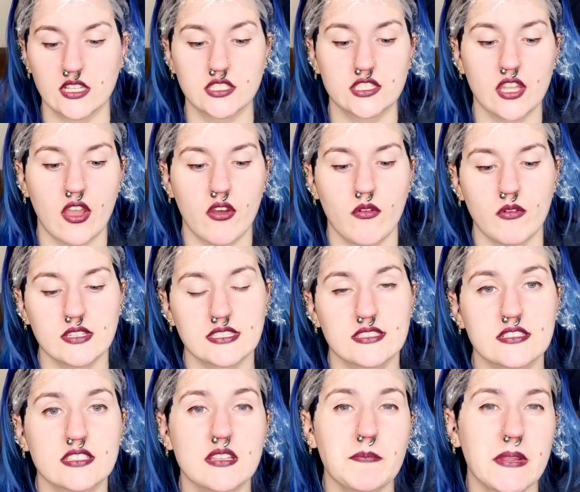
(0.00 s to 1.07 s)
So
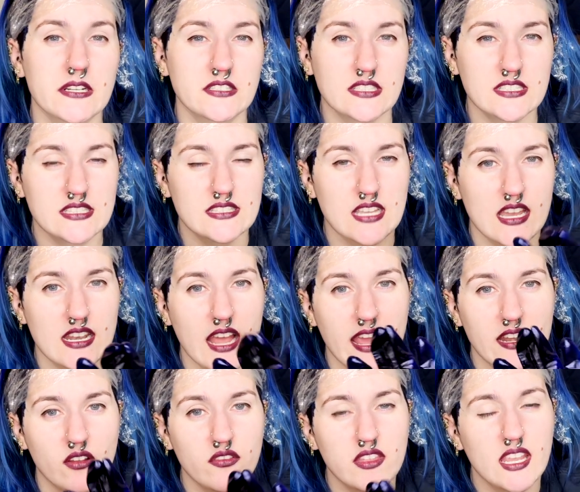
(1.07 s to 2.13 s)
since the piercing's done, I
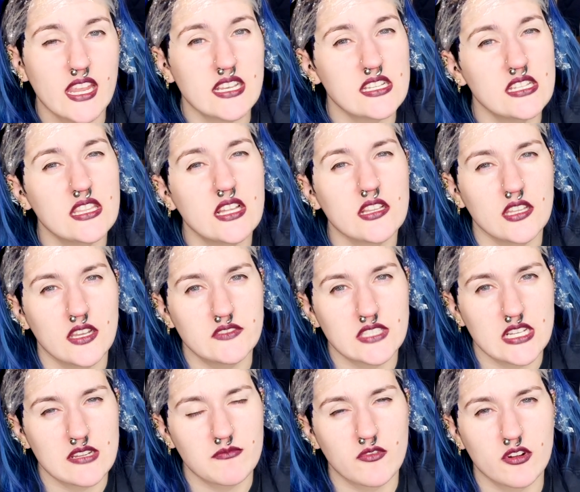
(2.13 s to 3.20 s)
don't think I need the gloves
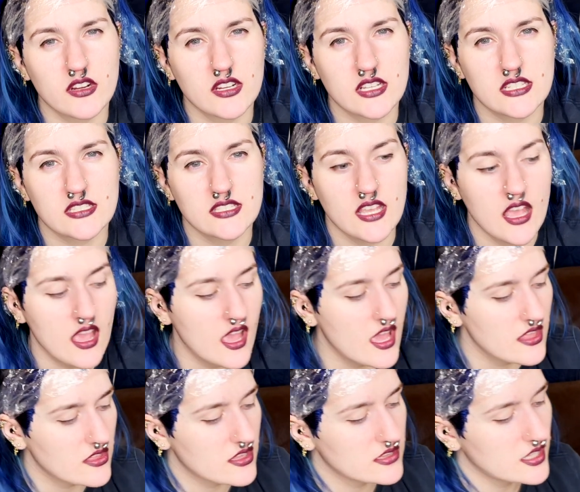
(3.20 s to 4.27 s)
anymore because
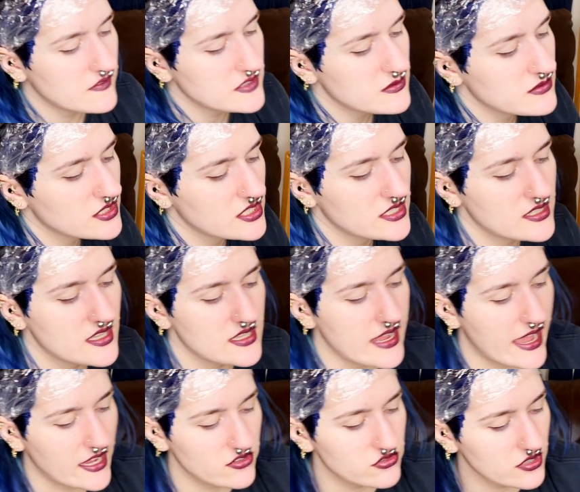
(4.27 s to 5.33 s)
the gloves were just the
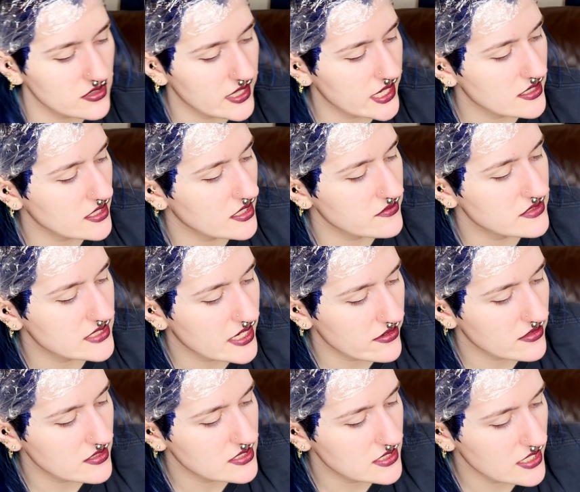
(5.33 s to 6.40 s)
extra layer of
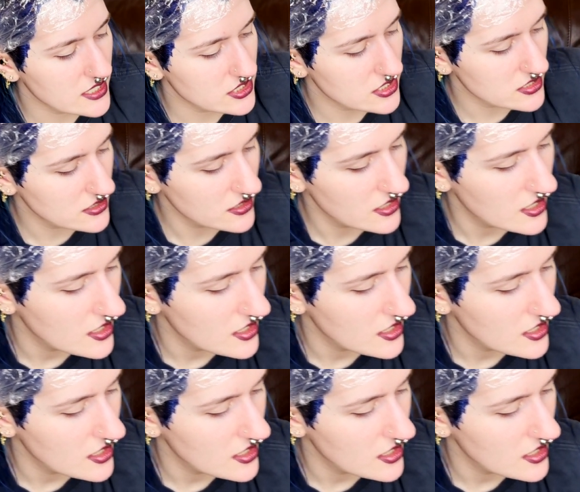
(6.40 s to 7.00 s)
sterilization.